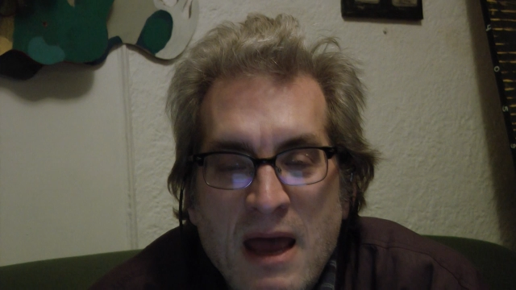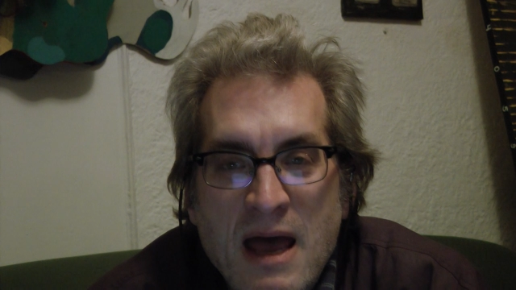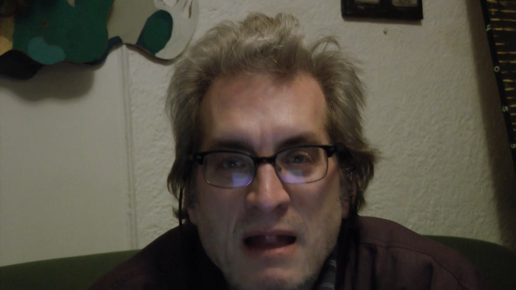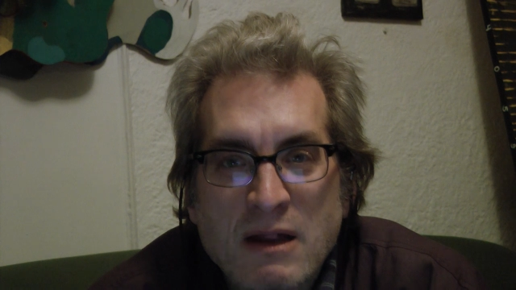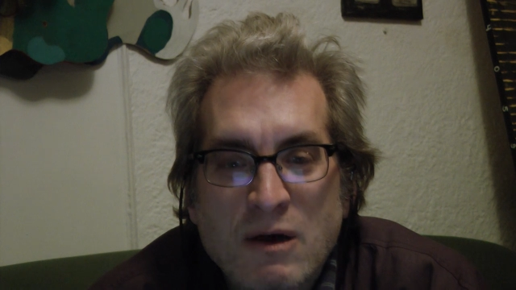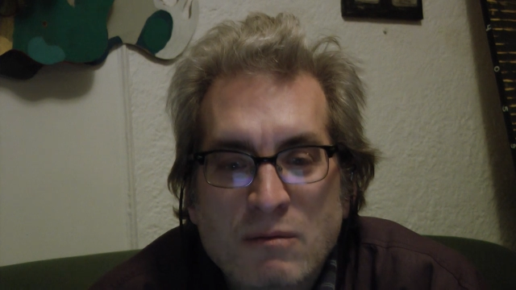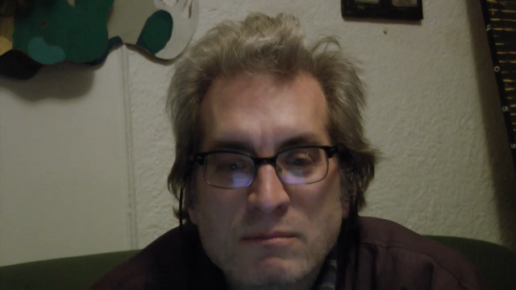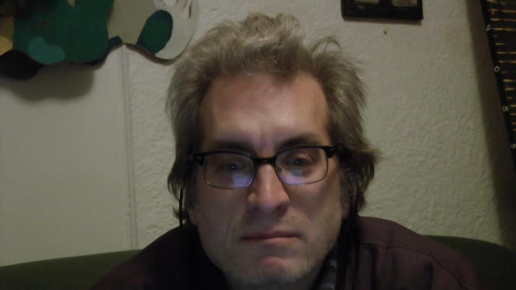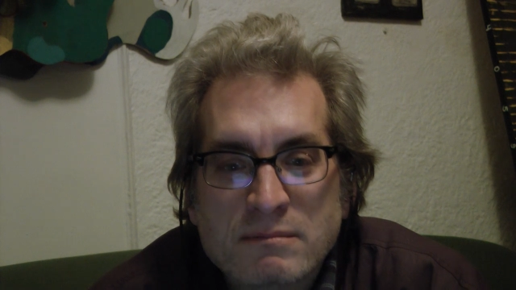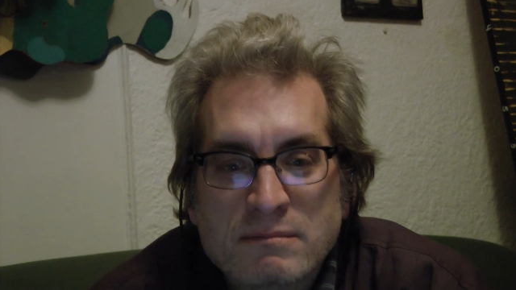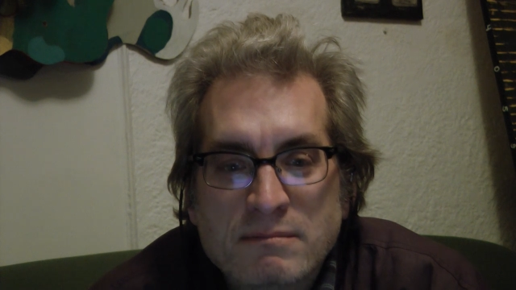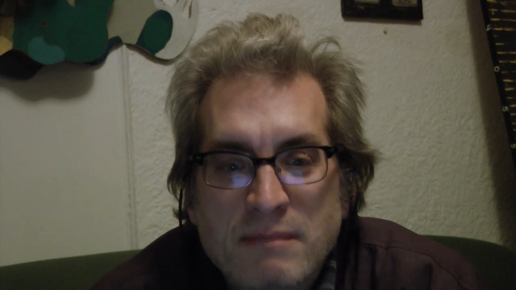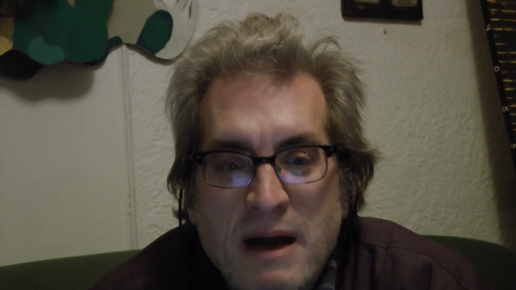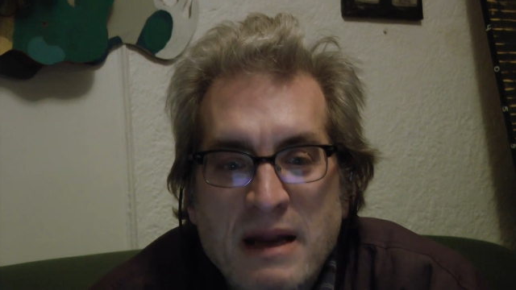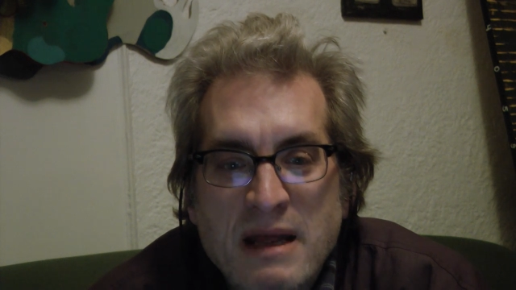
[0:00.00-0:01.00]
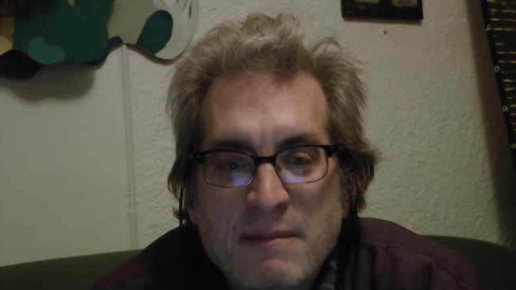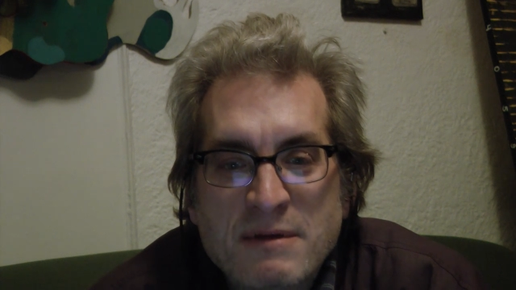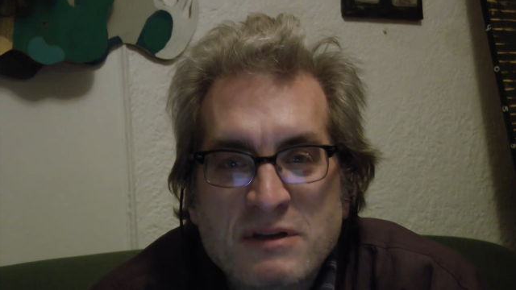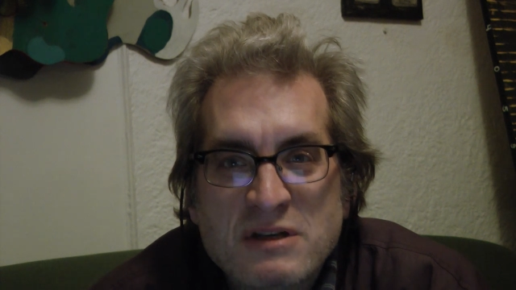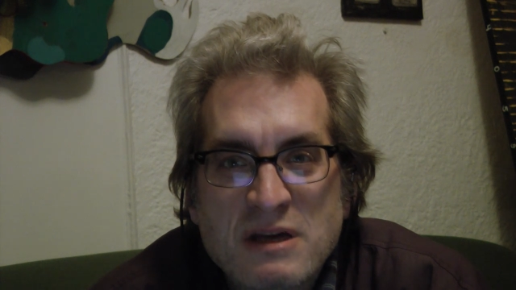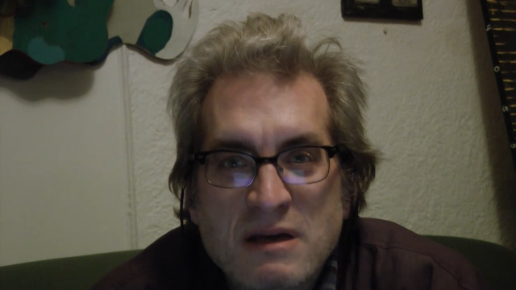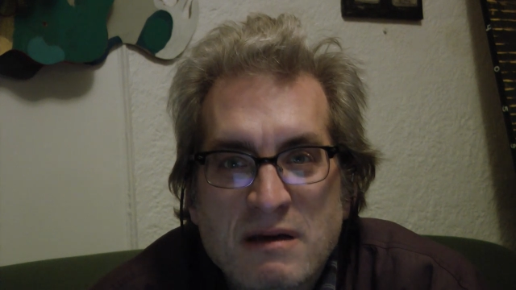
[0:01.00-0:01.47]
Hello, my name
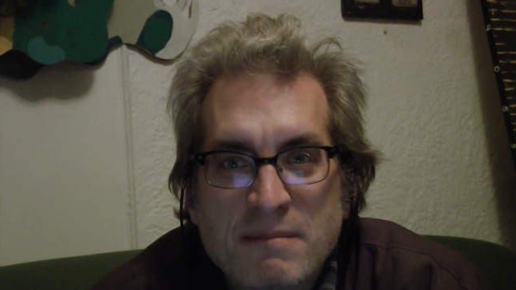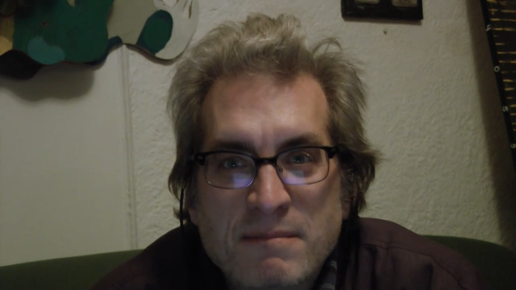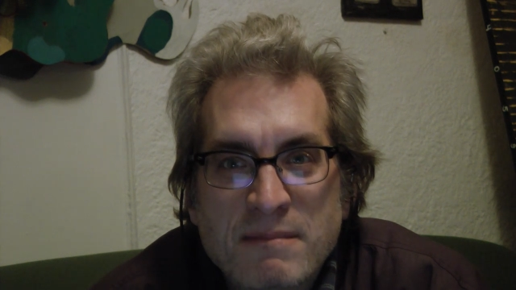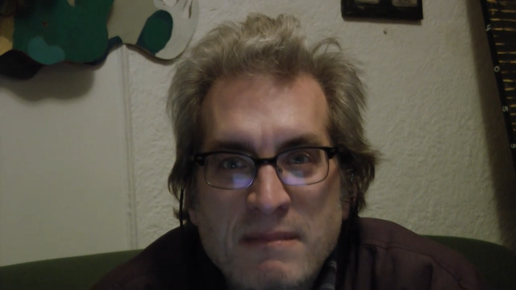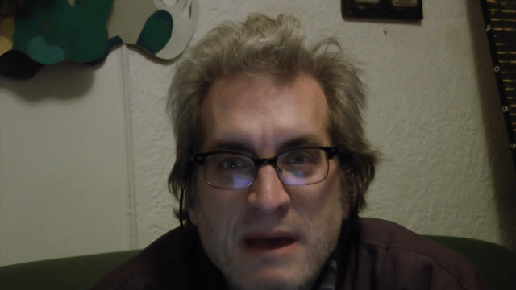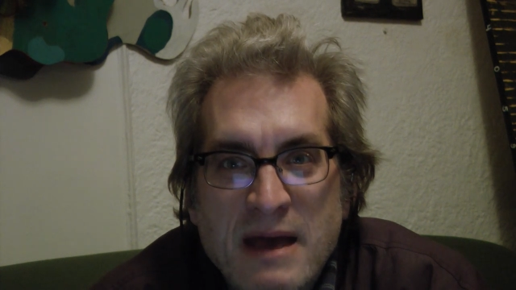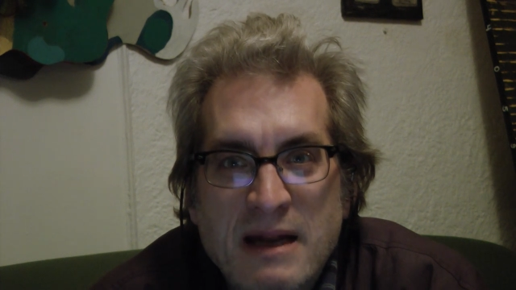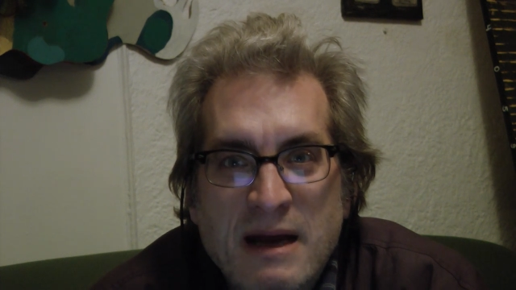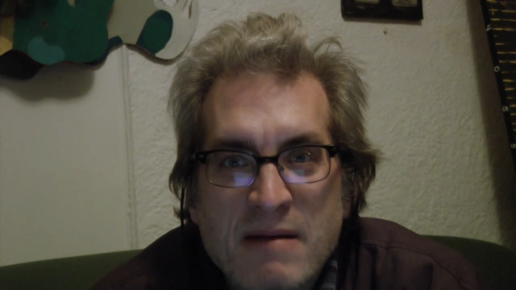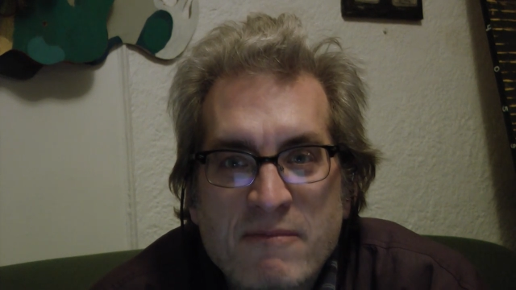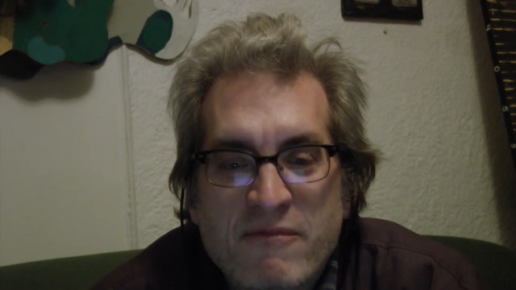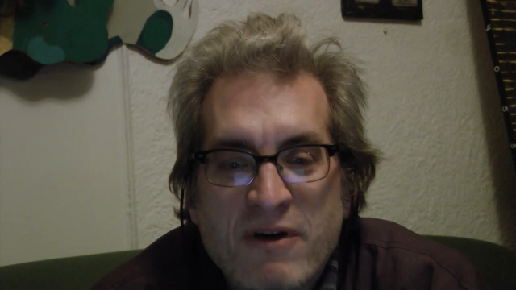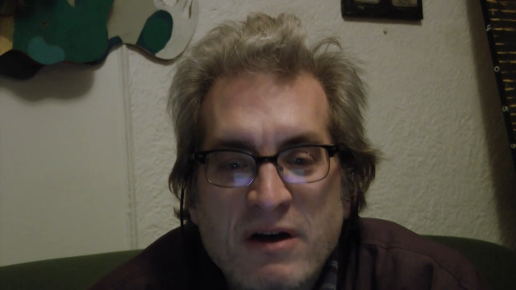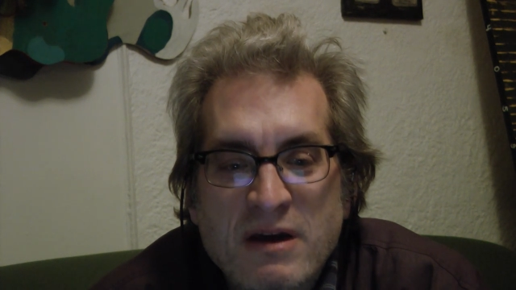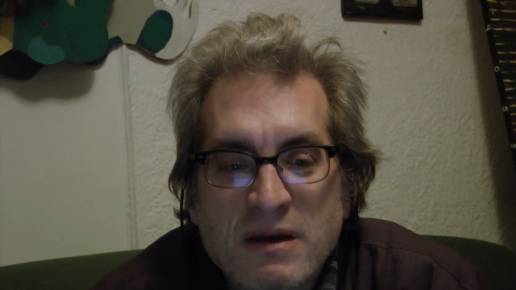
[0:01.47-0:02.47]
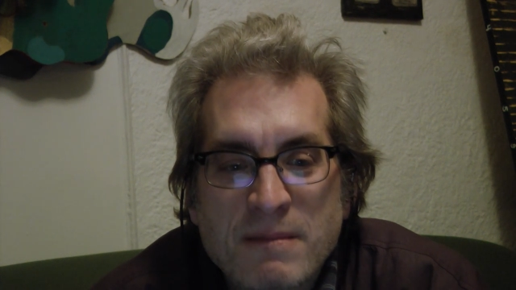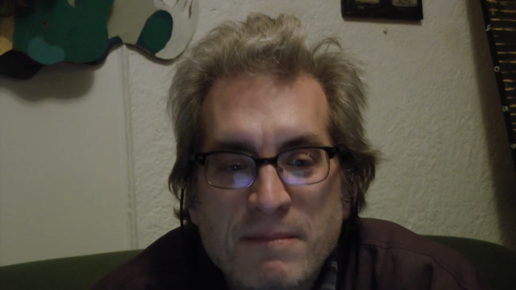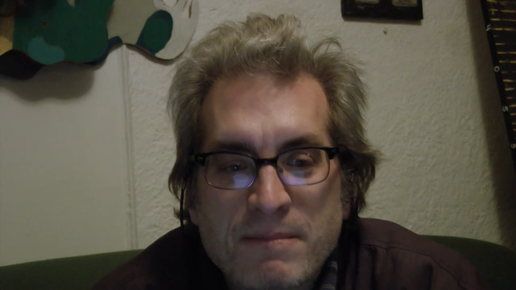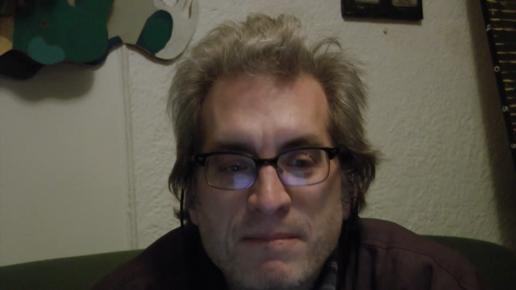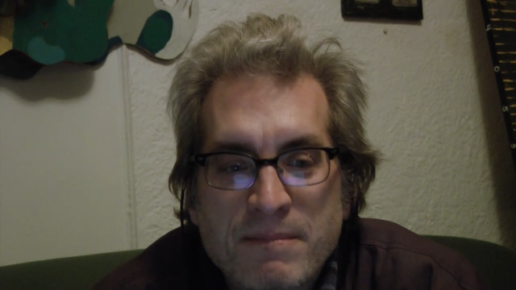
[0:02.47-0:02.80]
is Zeke, and I am funky.